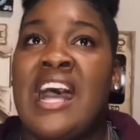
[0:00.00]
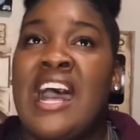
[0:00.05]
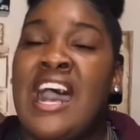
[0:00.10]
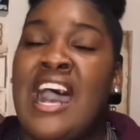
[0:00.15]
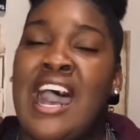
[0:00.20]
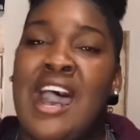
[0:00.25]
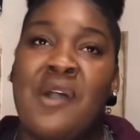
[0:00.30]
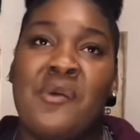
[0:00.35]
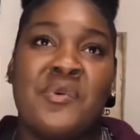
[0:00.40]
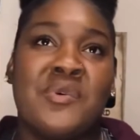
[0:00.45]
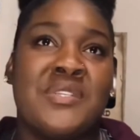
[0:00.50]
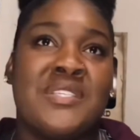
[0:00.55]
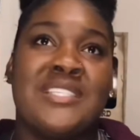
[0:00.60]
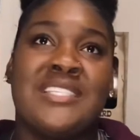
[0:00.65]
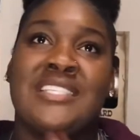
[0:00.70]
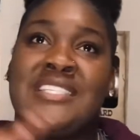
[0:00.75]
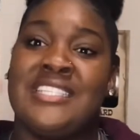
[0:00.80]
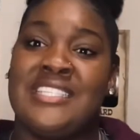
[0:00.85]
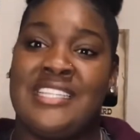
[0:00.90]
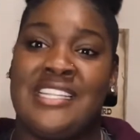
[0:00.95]
I was
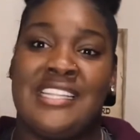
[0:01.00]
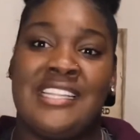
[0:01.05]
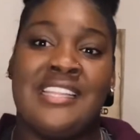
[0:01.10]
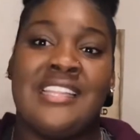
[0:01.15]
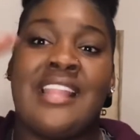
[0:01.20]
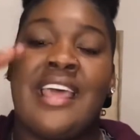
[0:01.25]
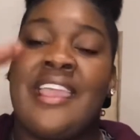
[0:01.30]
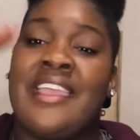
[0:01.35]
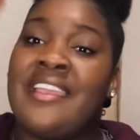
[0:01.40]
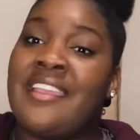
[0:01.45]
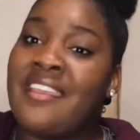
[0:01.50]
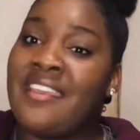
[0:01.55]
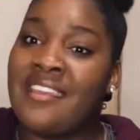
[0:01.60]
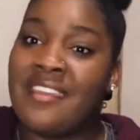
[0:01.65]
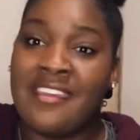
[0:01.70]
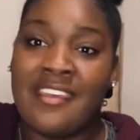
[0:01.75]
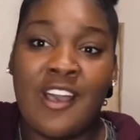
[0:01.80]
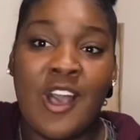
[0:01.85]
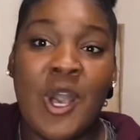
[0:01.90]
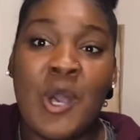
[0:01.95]
like
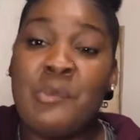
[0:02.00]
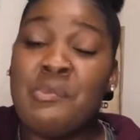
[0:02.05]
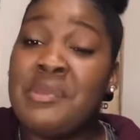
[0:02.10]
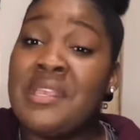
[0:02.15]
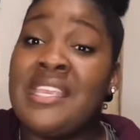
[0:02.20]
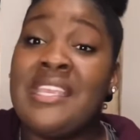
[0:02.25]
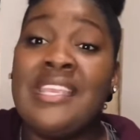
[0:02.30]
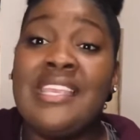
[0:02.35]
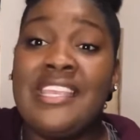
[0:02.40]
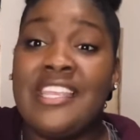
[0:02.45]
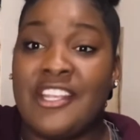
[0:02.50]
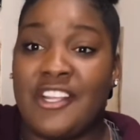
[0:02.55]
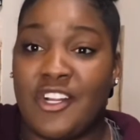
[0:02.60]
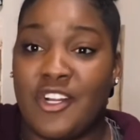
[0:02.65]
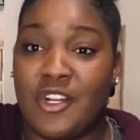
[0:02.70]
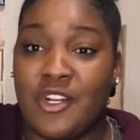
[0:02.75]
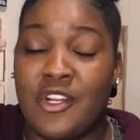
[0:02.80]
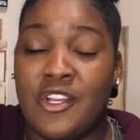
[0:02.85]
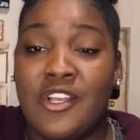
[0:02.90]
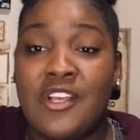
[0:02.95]
up
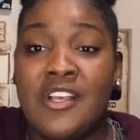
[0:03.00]
here,